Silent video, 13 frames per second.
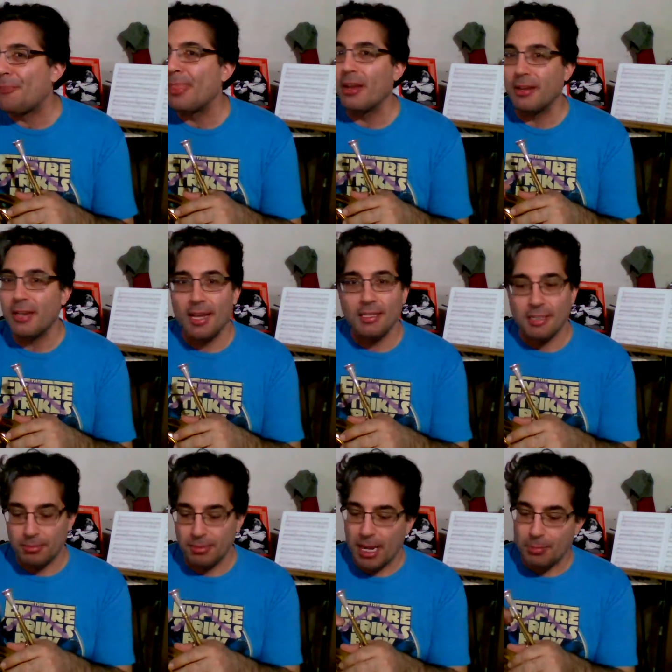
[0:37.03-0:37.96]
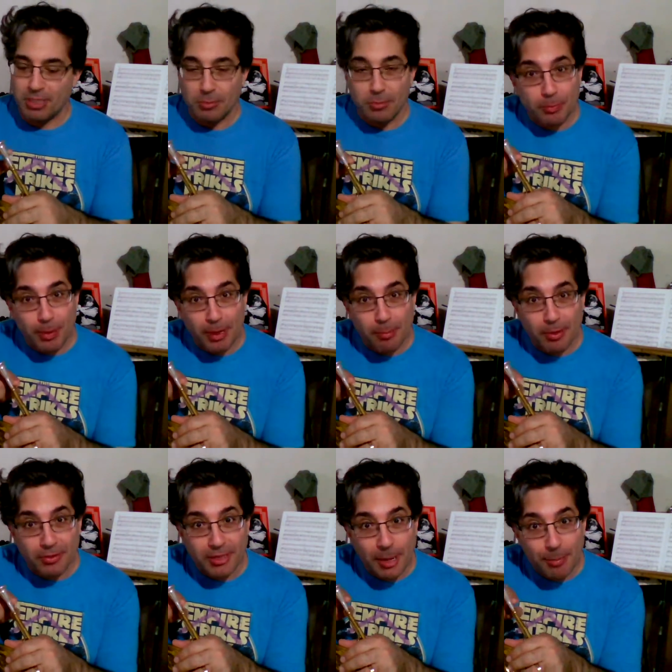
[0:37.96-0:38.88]
okay? Sometimes some spit
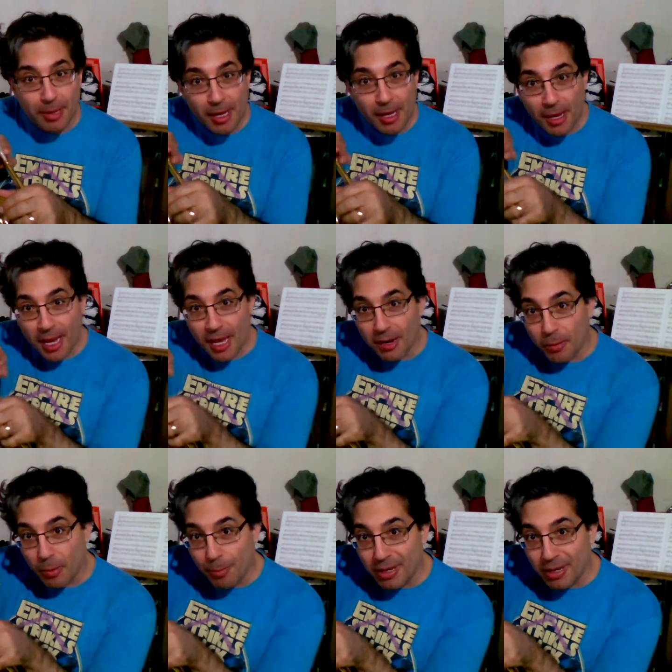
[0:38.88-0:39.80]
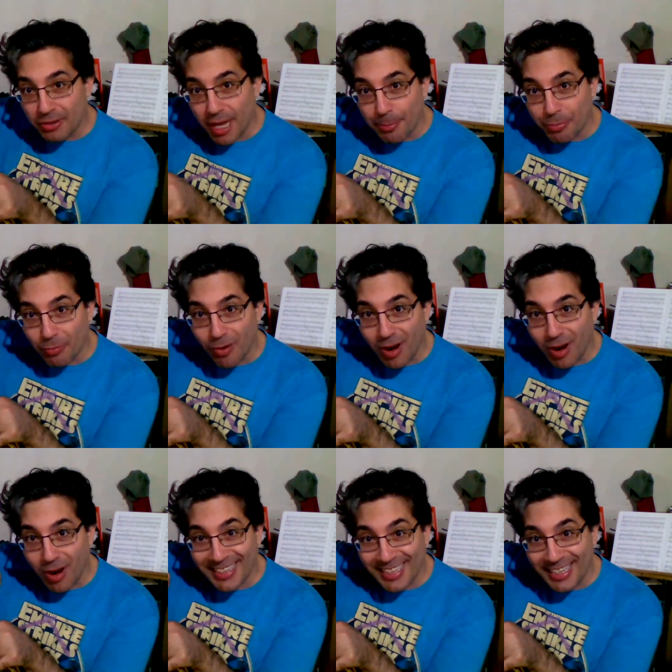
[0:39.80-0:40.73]
builds up, and it will build up
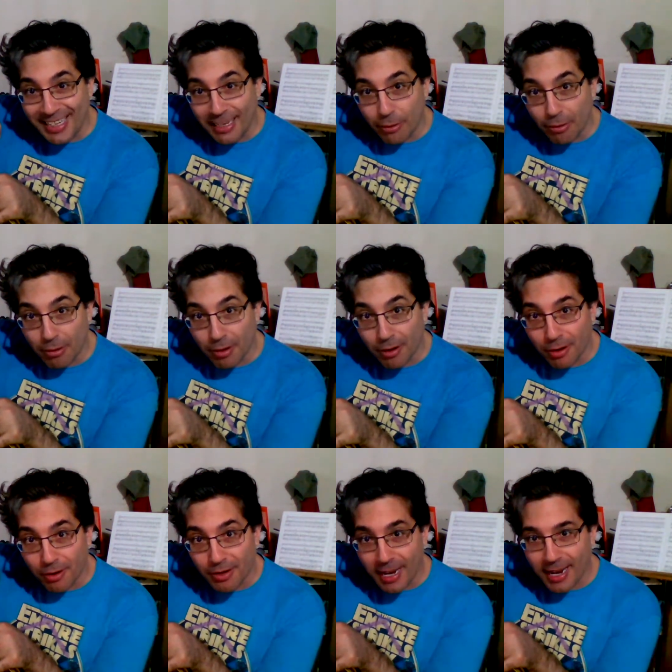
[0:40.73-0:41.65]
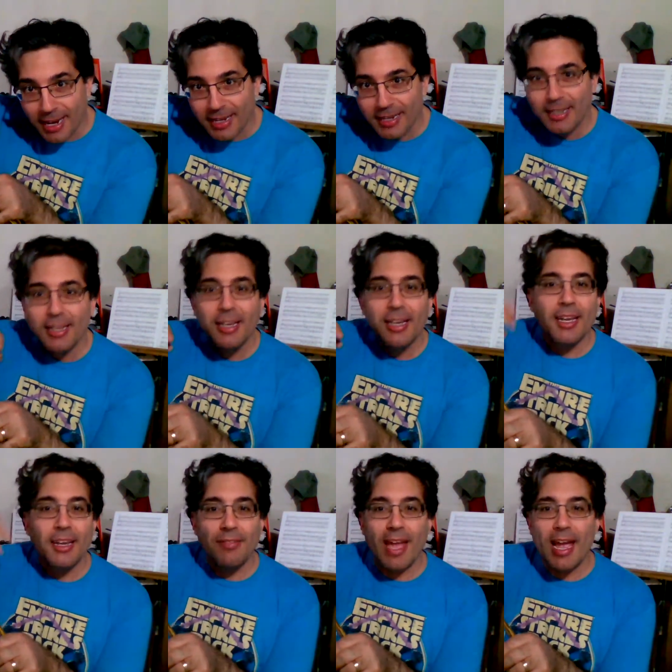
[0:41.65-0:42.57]
right here, okay?
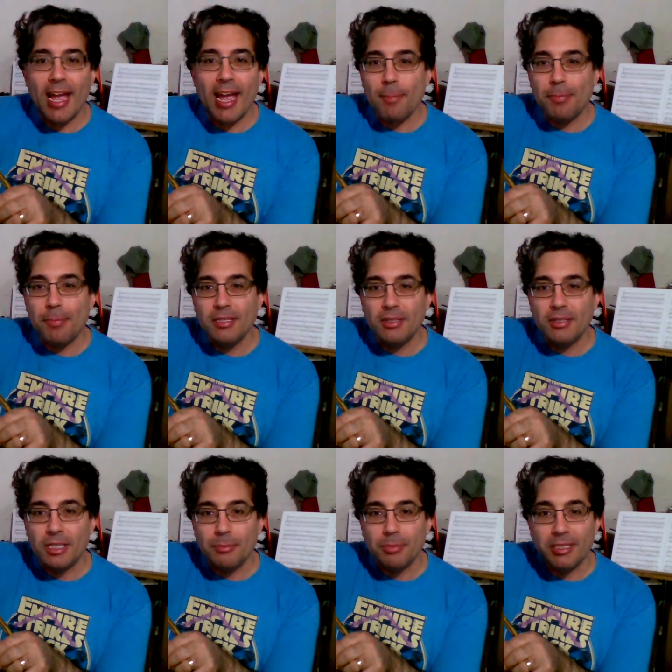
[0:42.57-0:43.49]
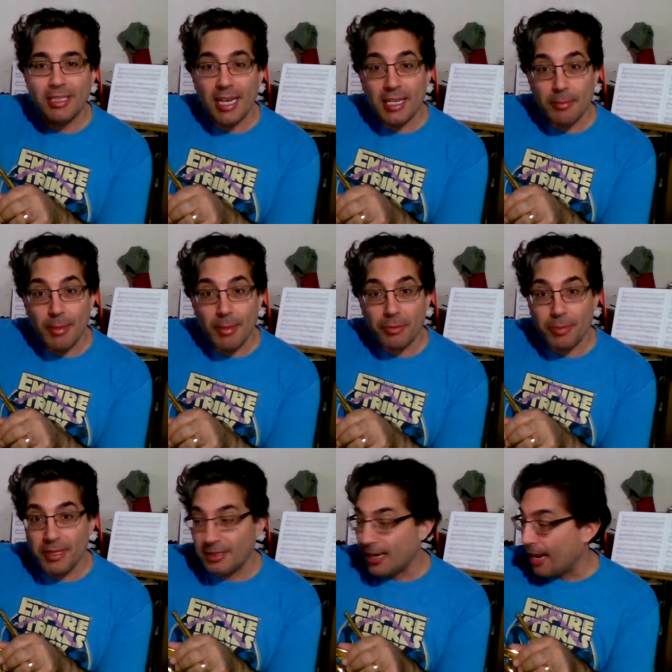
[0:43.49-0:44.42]
If that happens, you simply take the
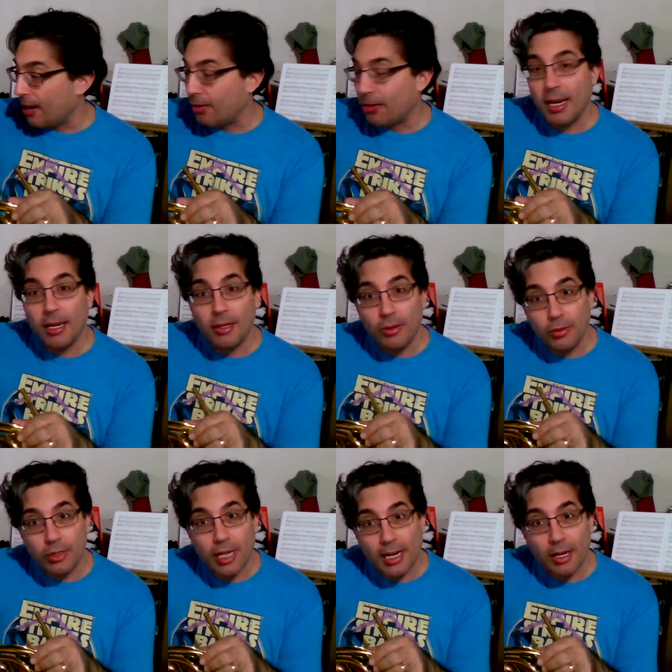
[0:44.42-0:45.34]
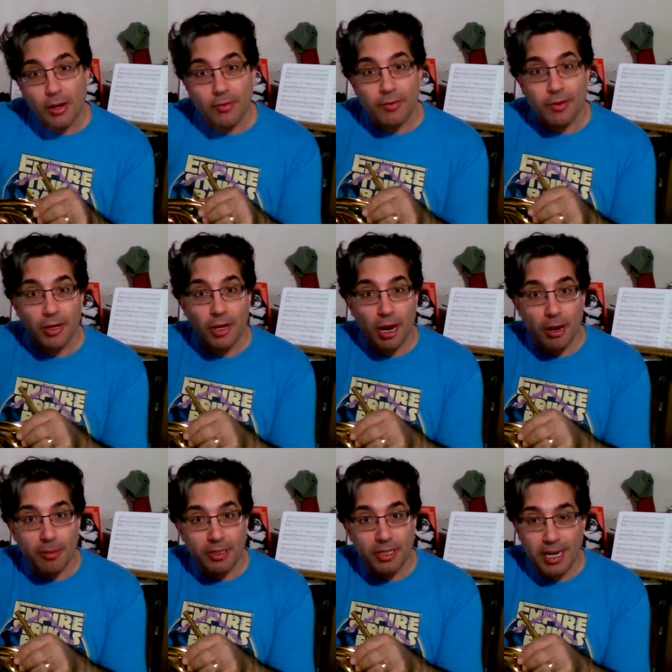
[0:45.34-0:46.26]
mouthpiece out and you shake it over a
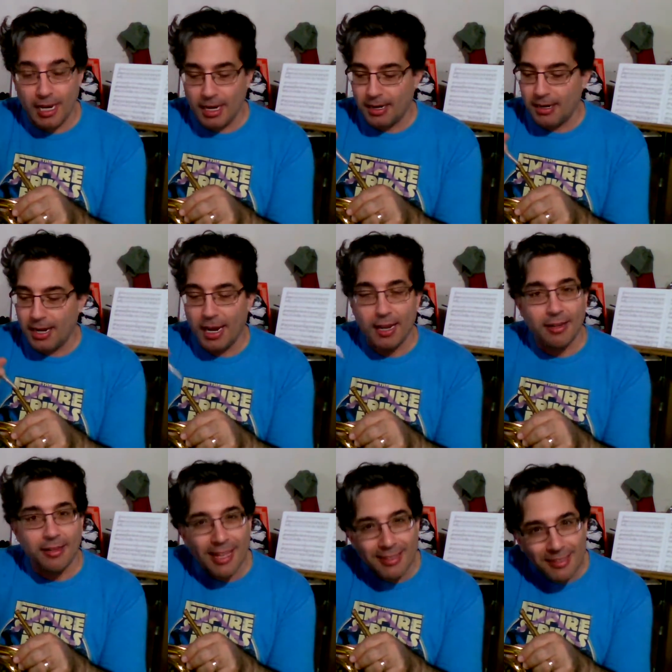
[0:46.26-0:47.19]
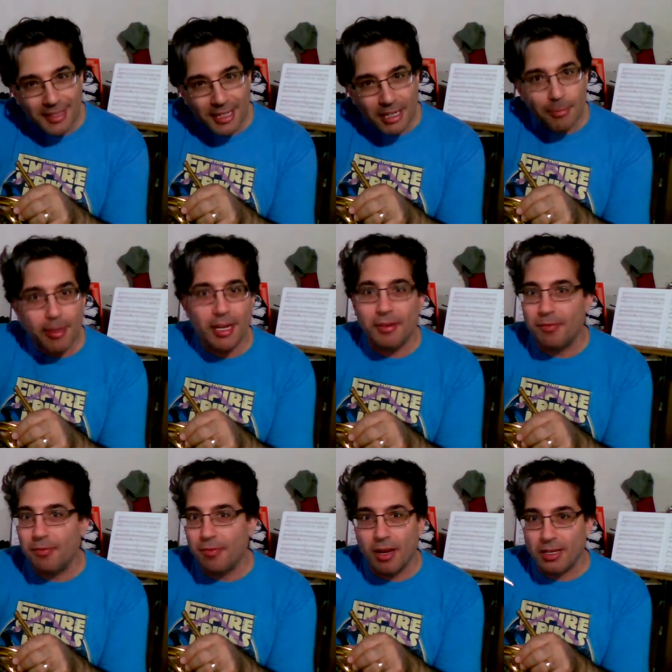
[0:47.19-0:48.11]
garbage can, and that little bit
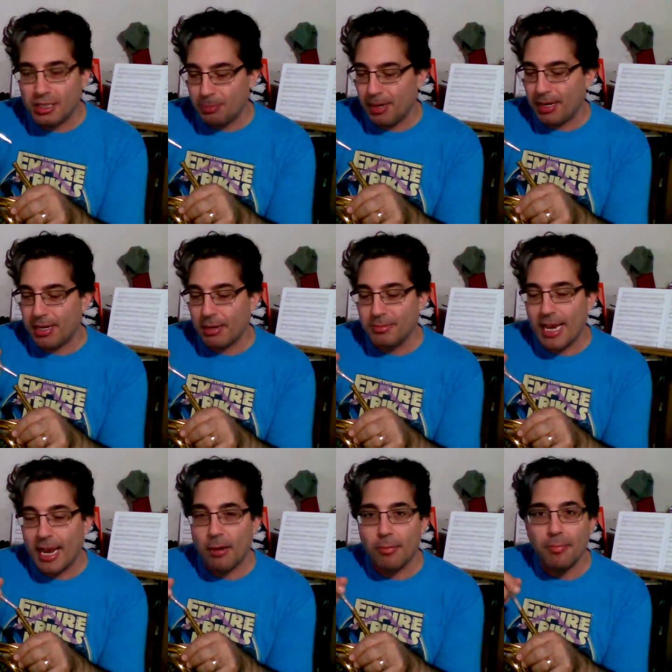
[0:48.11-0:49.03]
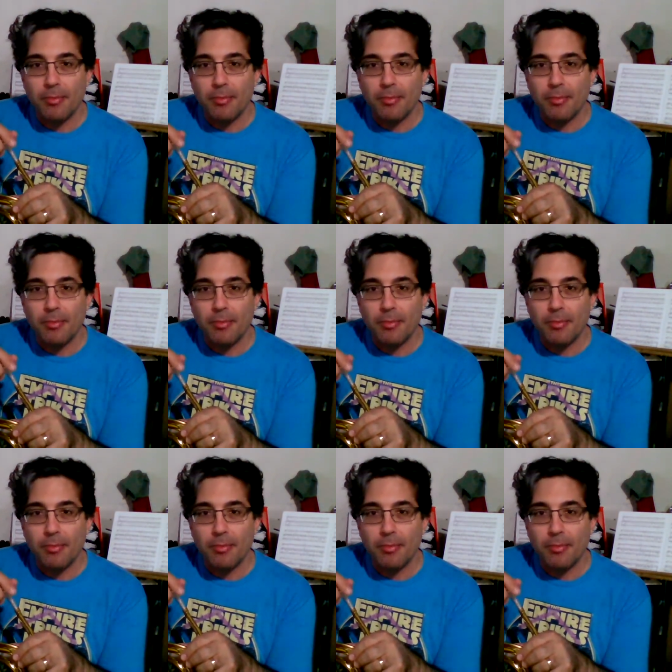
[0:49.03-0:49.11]
of spit comes out.